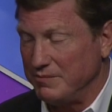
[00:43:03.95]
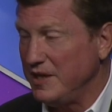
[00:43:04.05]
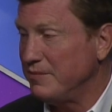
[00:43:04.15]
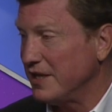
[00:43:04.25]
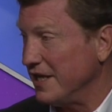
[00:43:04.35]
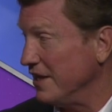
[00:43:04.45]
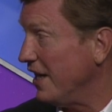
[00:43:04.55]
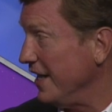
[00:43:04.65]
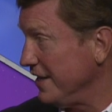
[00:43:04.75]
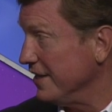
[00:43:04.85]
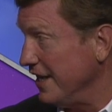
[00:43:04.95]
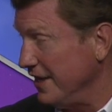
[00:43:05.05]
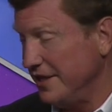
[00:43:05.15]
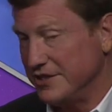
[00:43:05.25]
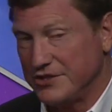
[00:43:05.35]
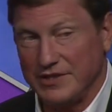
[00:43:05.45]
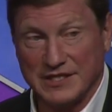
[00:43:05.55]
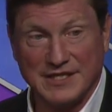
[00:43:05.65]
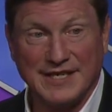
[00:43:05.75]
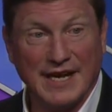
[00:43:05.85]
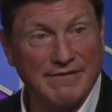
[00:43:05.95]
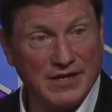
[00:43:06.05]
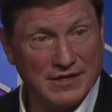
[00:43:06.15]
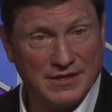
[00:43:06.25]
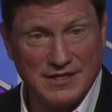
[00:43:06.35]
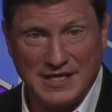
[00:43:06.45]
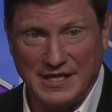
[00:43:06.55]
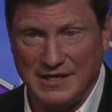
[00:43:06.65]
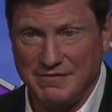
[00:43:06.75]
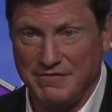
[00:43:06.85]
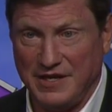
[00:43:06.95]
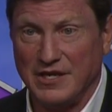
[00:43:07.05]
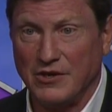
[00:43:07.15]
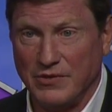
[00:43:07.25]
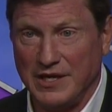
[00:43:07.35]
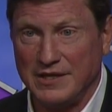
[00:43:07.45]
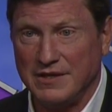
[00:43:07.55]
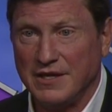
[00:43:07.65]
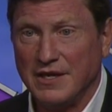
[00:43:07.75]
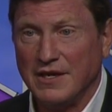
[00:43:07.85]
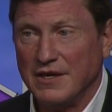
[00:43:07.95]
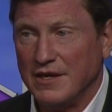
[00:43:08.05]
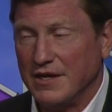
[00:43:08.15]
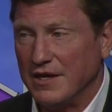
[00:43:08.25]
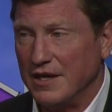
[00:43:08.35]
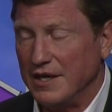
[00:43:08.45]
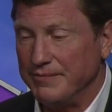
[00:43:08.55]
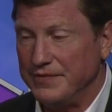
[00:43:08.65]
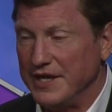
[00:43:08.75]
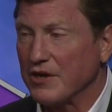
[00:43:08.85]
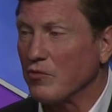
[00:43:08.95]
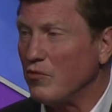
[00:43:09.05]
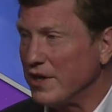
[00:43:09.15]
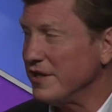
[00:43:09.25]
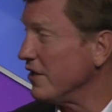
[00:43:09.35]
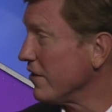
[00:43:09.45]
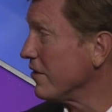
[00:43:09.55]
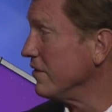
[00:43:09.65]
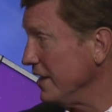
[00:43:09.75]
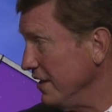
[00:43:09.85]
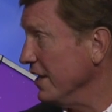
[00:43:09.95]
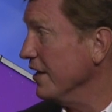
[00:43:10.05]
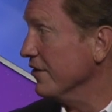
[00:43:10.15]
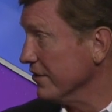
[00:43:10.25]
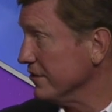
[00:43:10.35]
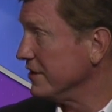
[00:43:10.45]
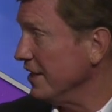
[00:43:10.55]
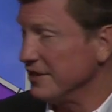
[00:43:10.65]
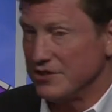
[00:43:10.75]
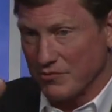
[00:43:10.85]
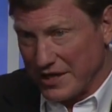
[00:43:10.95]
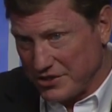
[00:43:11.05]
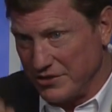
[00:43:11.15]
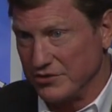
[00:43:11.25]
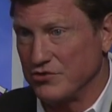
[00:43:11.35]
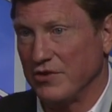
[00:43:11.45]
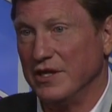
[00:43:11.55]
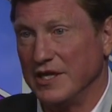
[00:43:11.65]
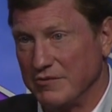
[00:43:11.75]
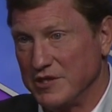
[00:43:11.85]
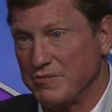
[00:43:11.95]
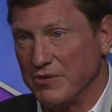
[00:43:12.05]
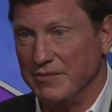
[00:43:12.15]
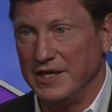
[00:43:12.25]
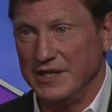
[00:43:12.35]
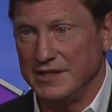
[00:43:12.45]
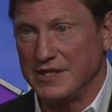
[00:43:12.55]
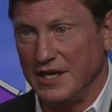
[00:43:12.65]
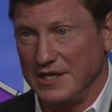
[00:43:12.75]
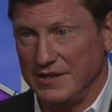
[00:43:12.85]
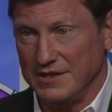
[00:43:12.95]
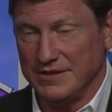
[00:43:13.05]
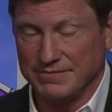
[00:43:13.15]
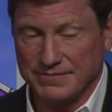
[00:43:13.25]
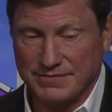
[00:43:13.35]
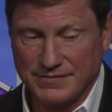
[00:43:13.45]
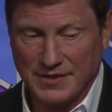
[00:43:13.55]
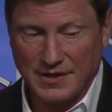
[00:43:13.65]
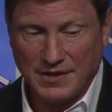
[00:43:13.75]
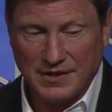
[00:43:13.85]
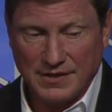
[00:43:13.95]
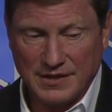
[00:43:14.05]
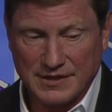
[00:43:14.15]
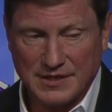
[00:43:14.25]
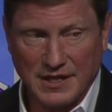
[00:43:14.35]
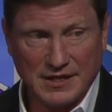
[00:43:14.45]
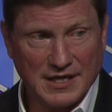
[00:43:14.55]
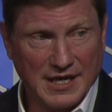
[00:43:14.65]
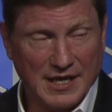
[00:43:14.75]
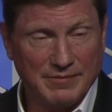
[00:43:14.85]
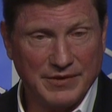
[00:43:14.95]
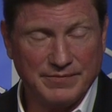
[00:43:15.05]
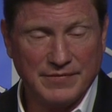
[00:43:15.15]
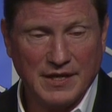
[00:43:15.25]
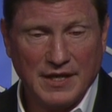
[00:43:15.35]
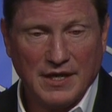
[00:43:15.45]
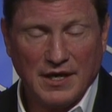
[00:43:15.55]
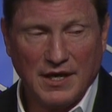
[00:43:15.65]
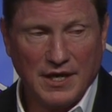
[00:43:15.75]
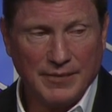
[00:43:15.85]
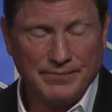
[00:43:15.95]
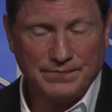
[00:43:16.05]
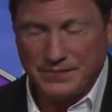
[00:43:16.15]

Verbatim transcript: people I like in that industry is Devon, D E V O N. Um, they're one of the early leaders on the directional drilling, which permitted kind of the, this thing to happen. Um,